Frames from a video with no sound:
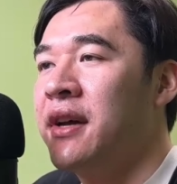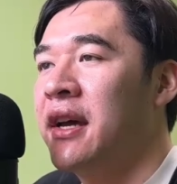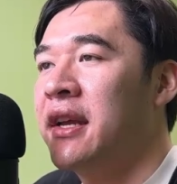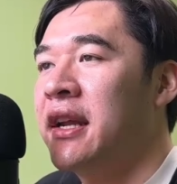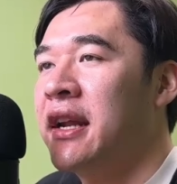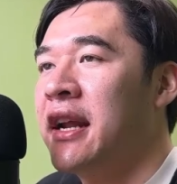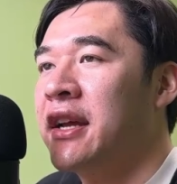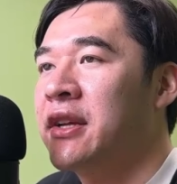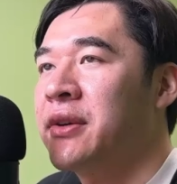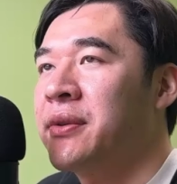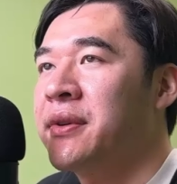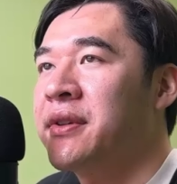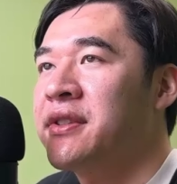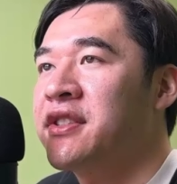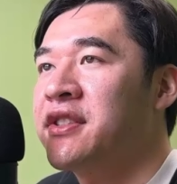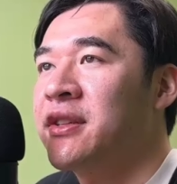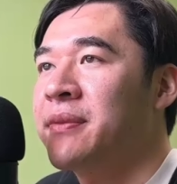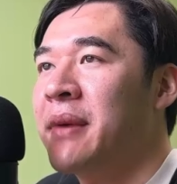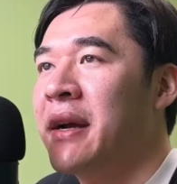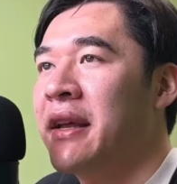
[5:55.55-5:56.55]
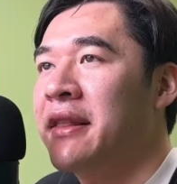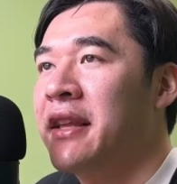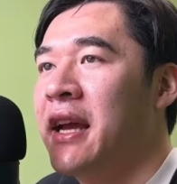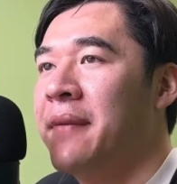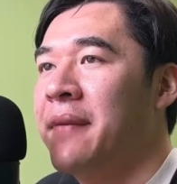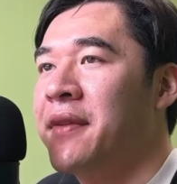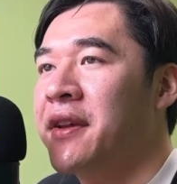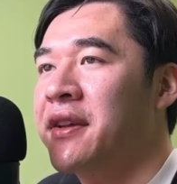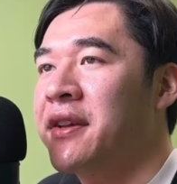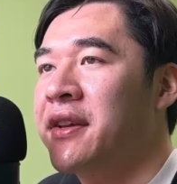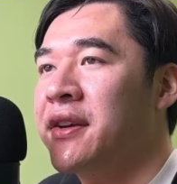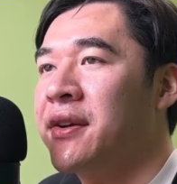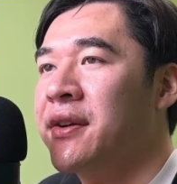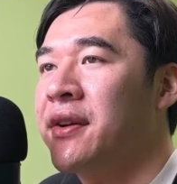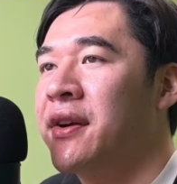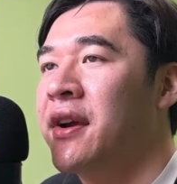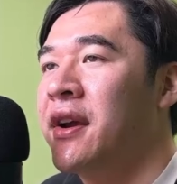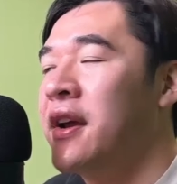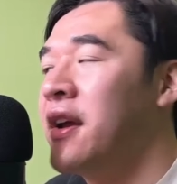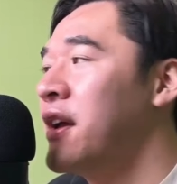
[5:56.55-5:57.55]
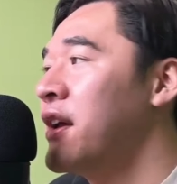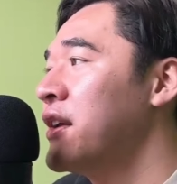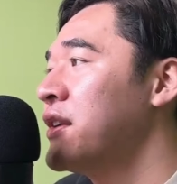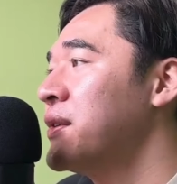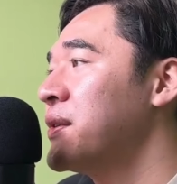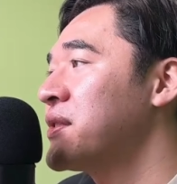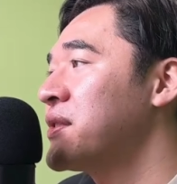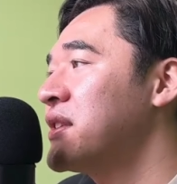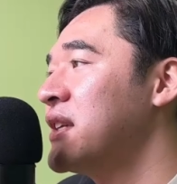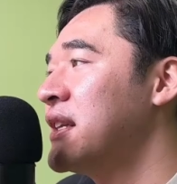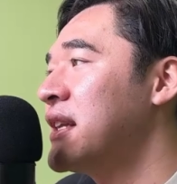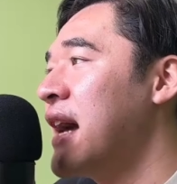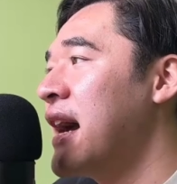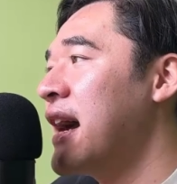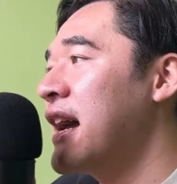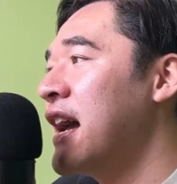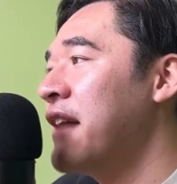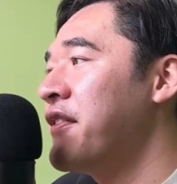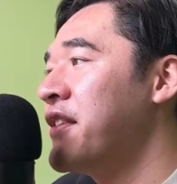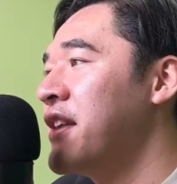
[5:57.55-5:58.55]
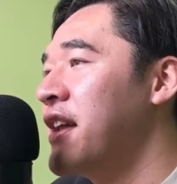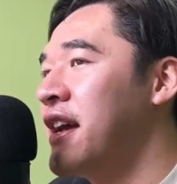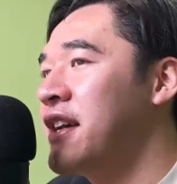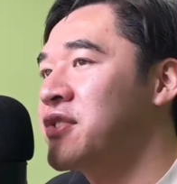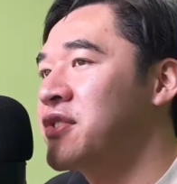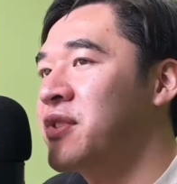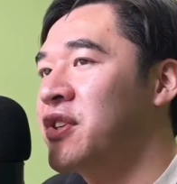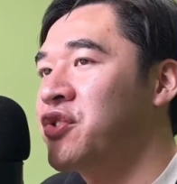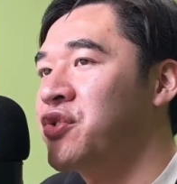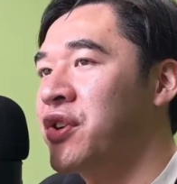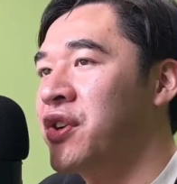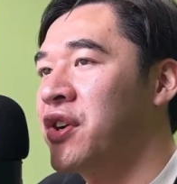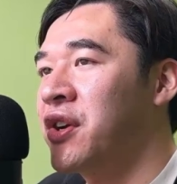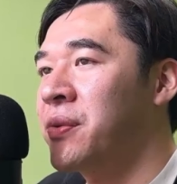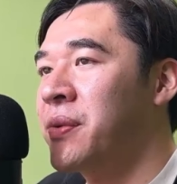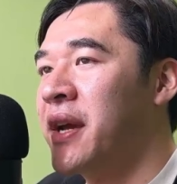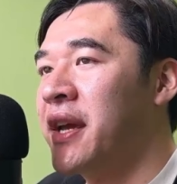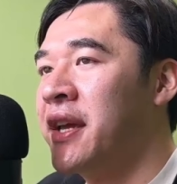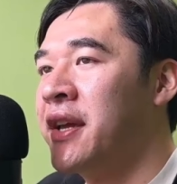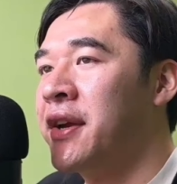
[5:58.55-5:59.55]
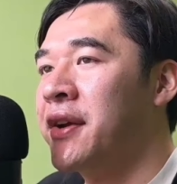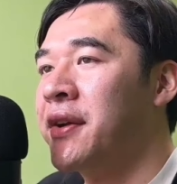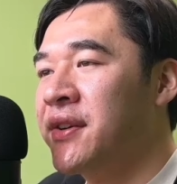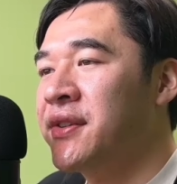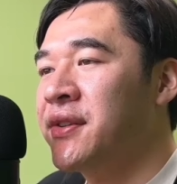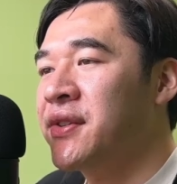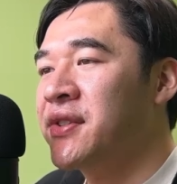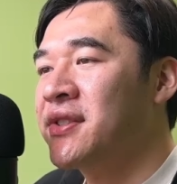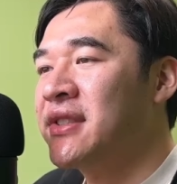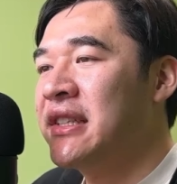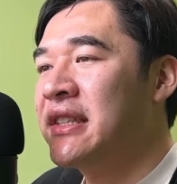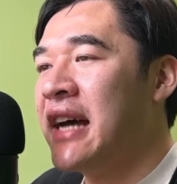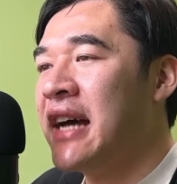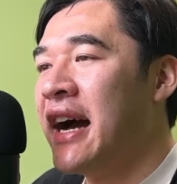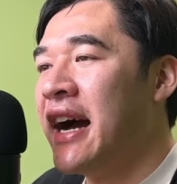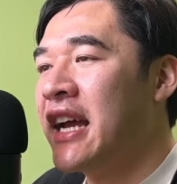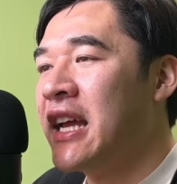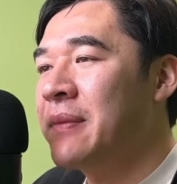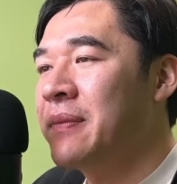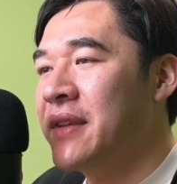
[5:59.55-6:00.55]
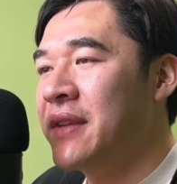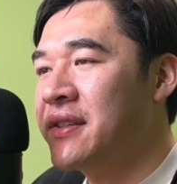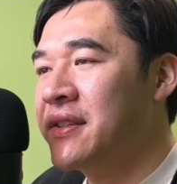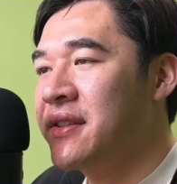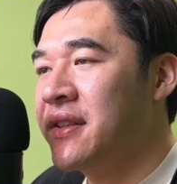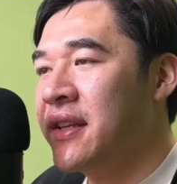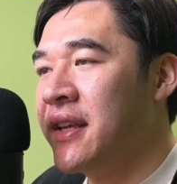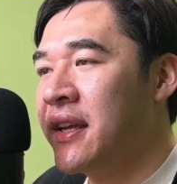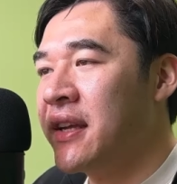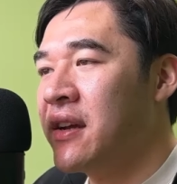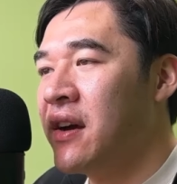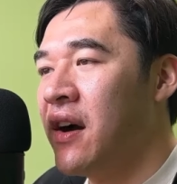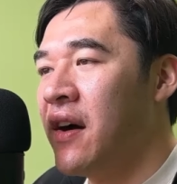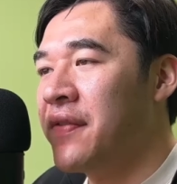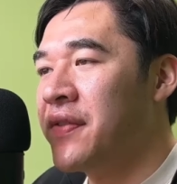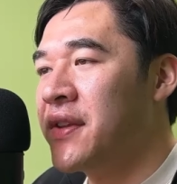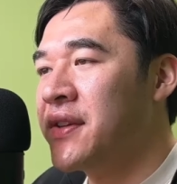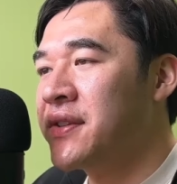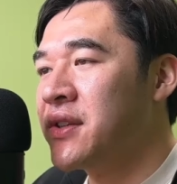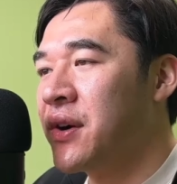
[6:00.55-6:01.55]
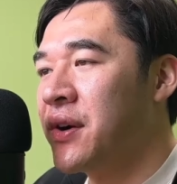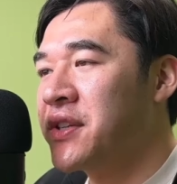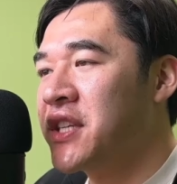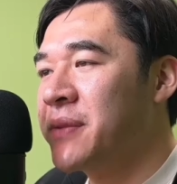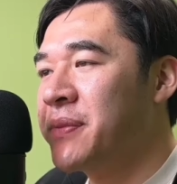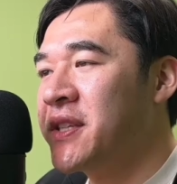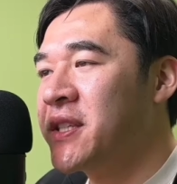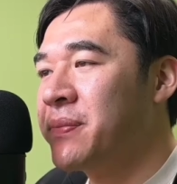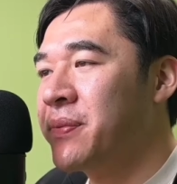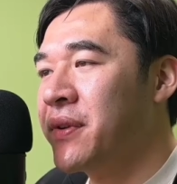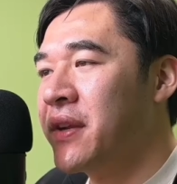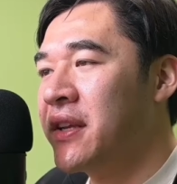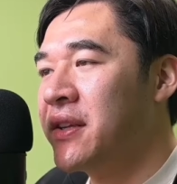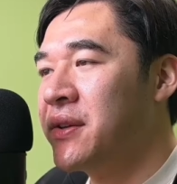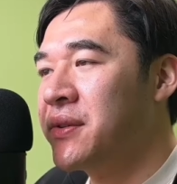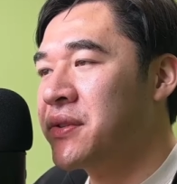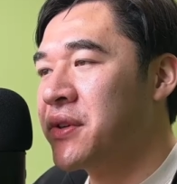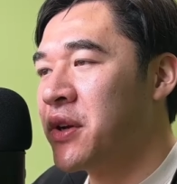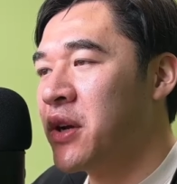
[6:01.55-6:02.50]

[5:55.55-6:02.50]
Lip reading: and then I go into my Lambda here, you'll see that I have an S3 trigger right here. You'll see that I am listening on this RGB splitting user